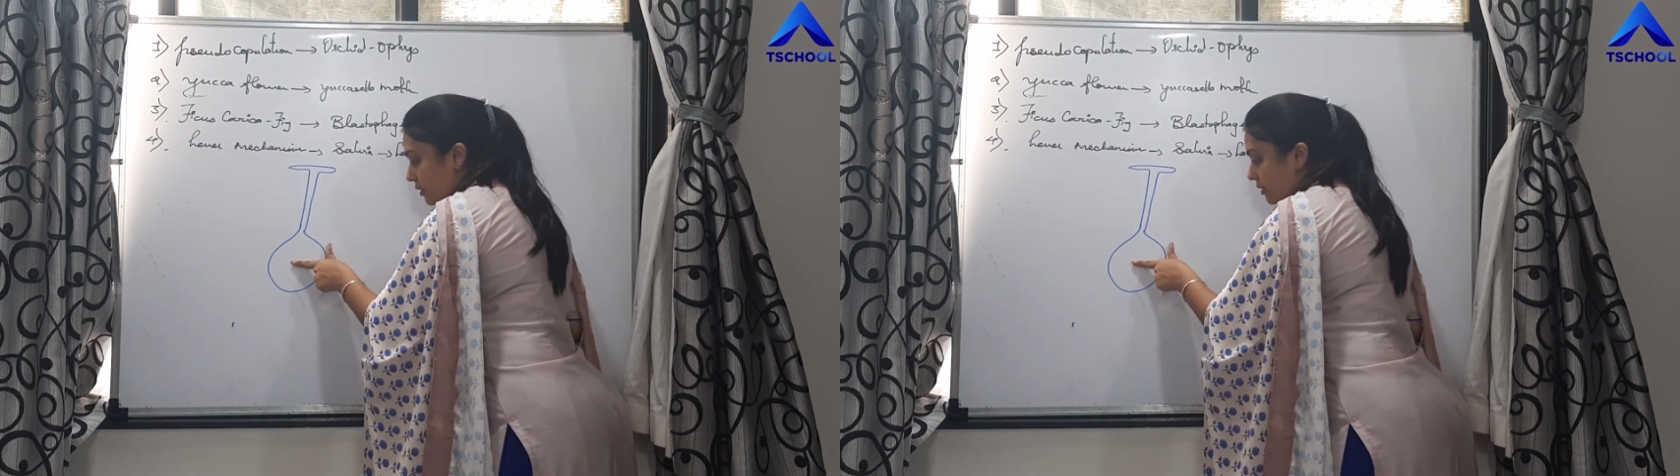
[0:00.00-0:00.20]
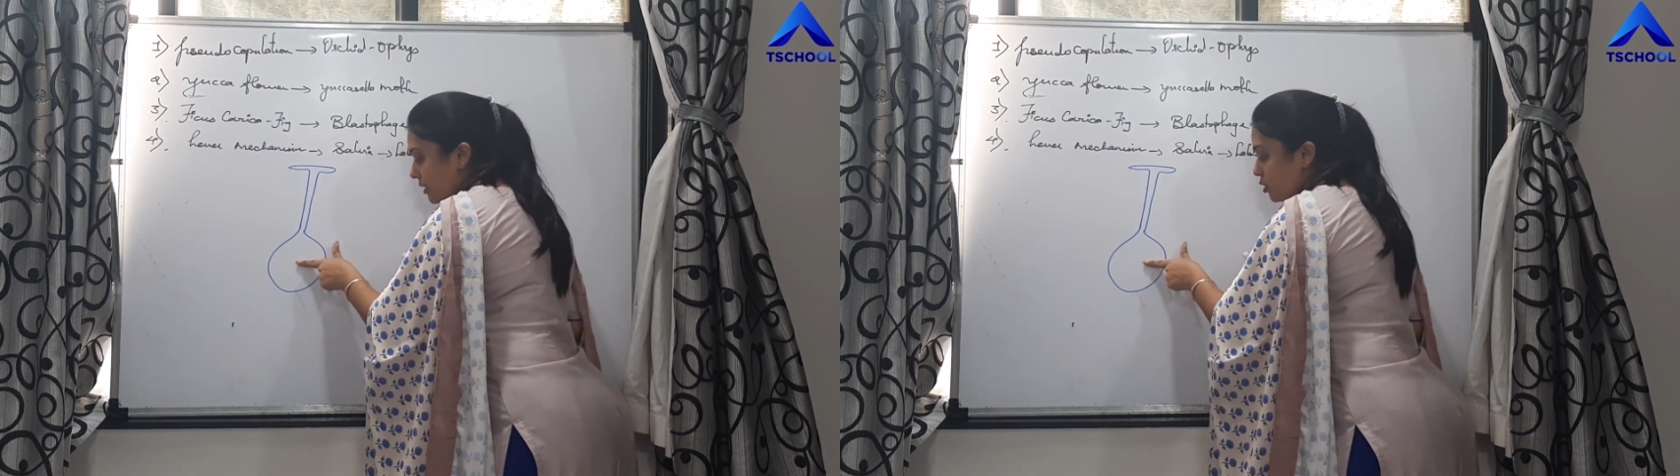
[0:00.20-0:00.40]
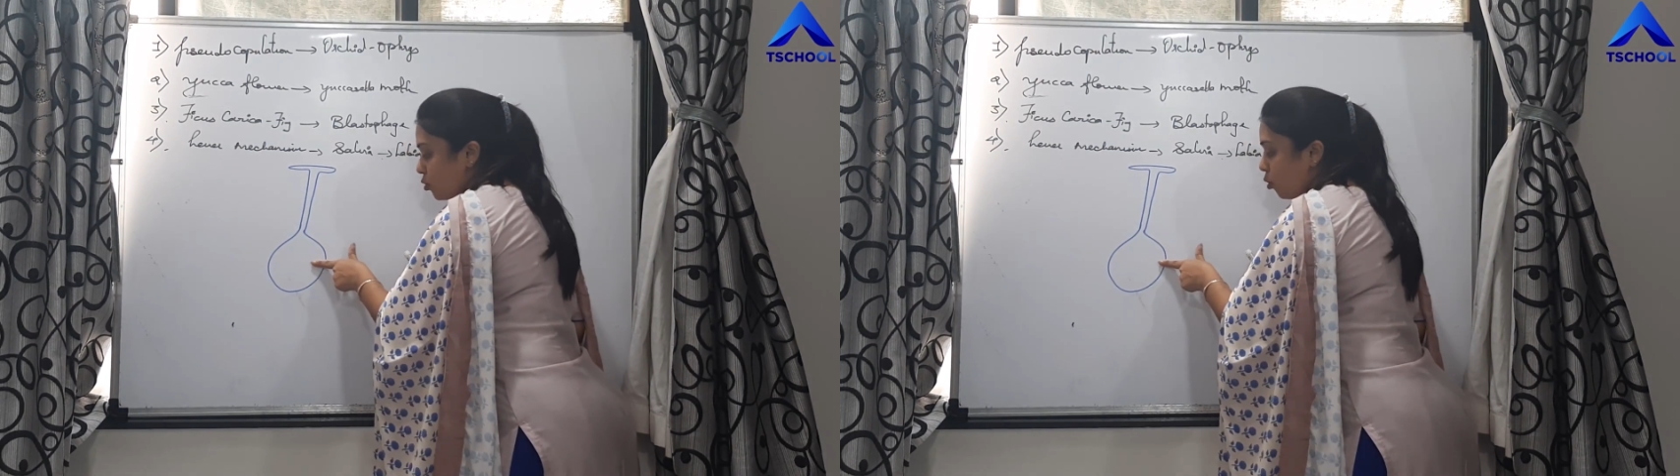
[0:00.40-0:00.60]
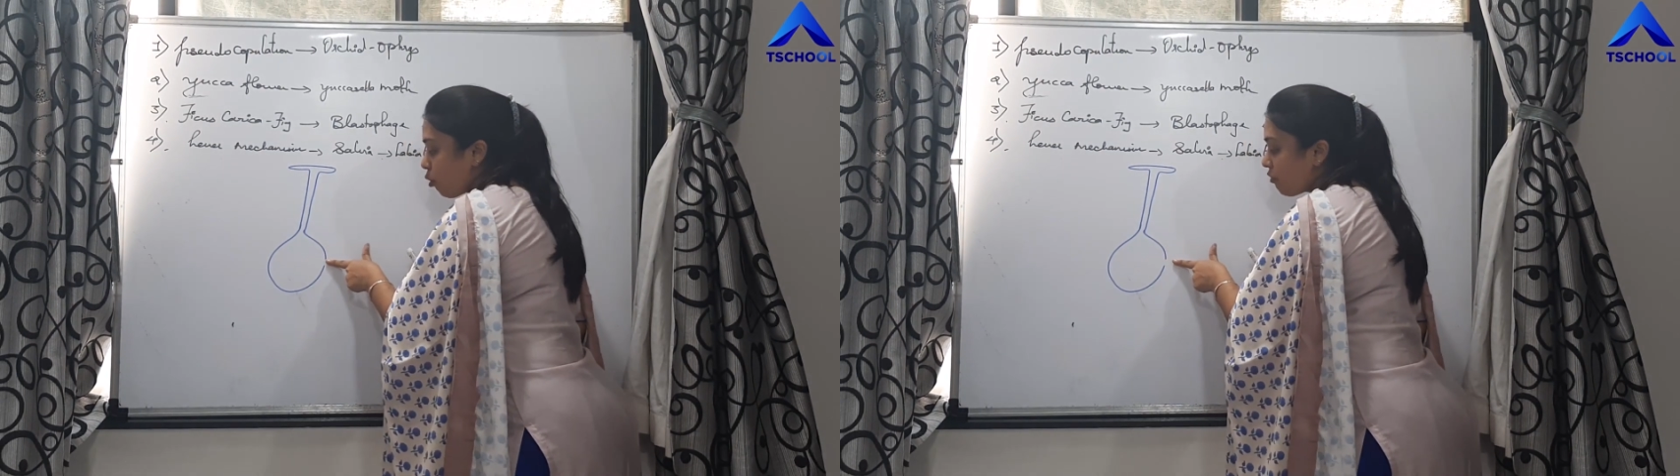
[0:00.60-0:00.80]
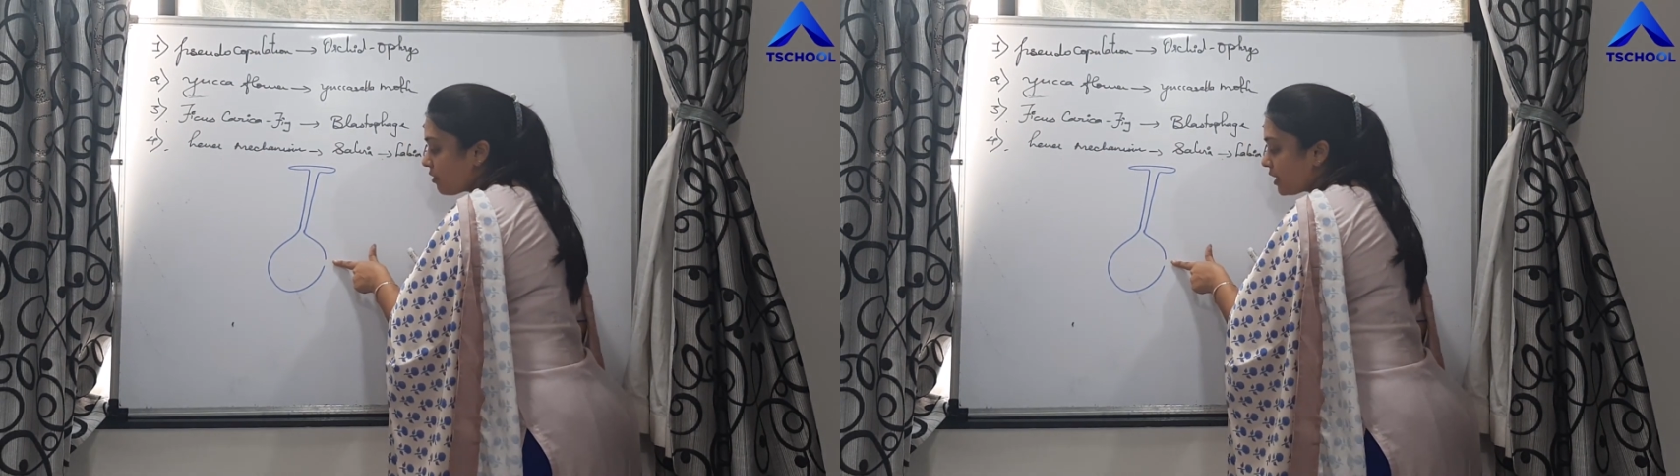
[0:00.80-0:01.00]
this
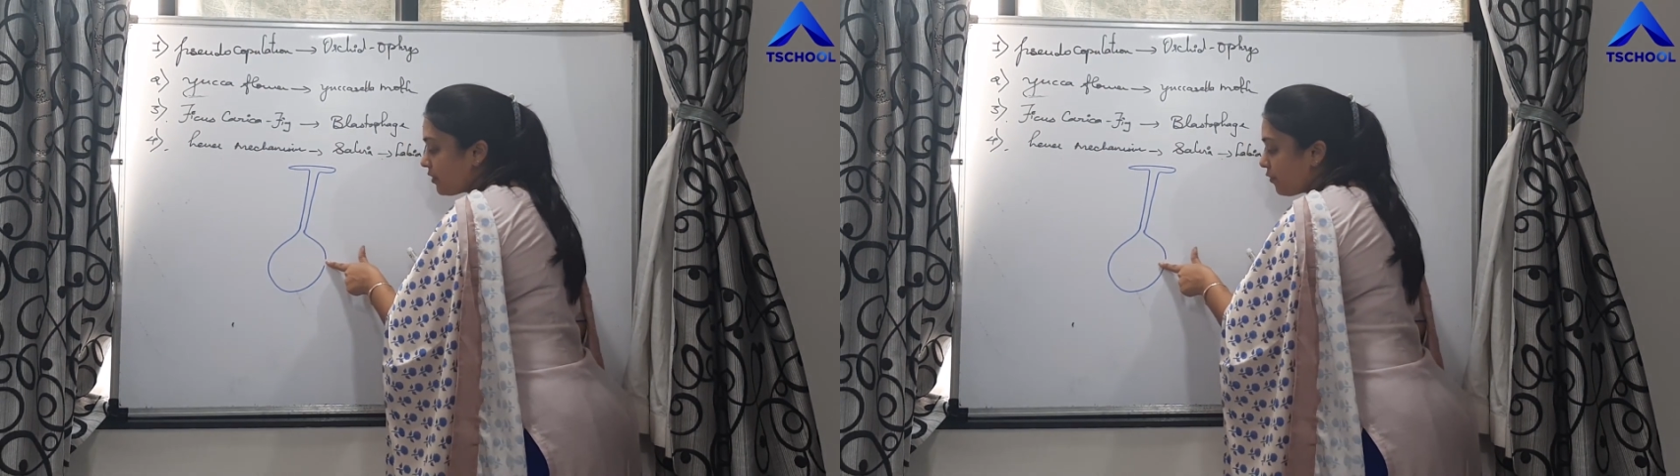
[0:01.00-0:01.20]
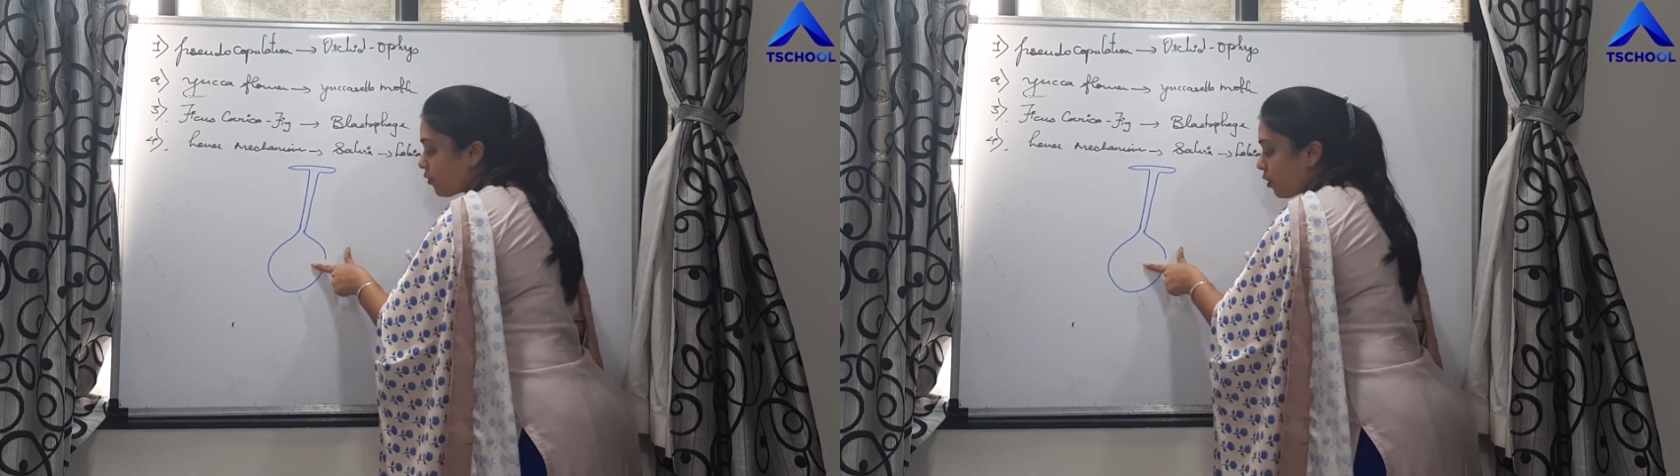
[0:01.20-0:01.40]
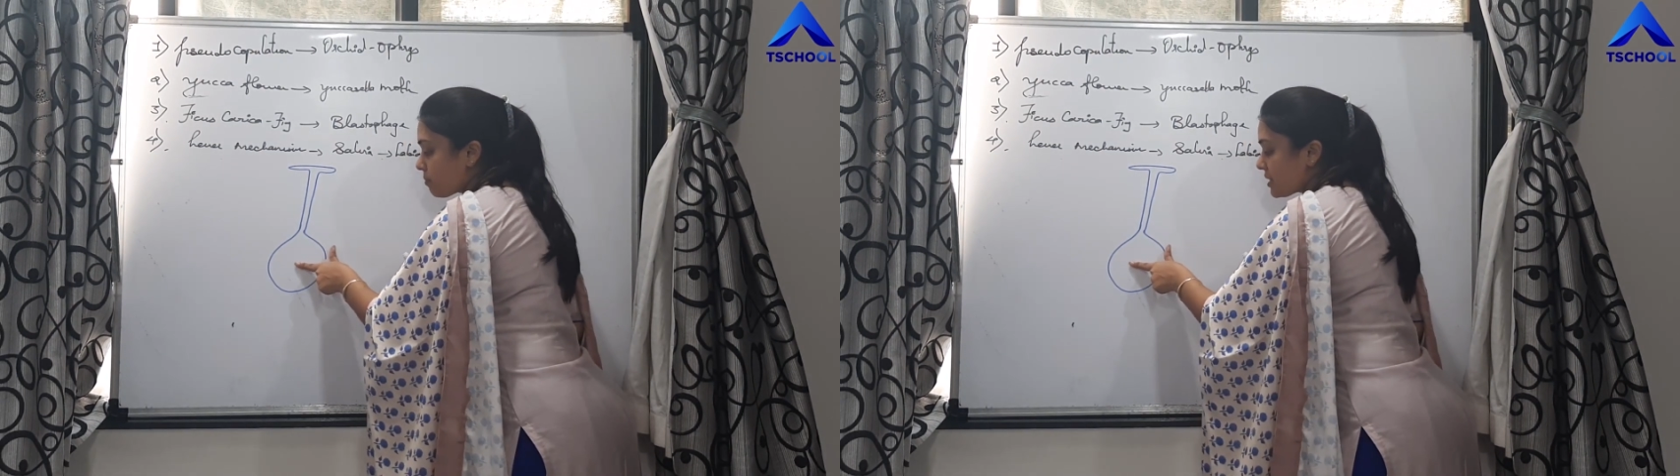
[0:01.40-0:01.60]
ovary from